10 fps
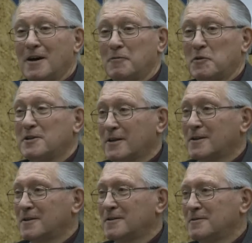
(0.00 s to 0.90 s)
in
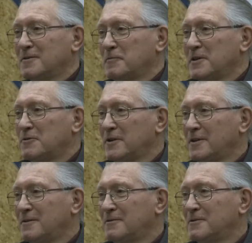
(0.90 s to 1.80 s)
particular
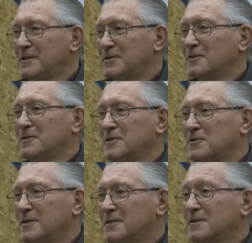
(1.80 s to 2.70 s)
between regional
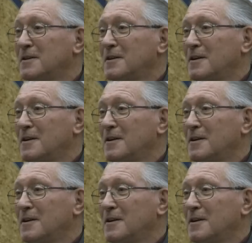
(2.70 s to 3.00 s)
districts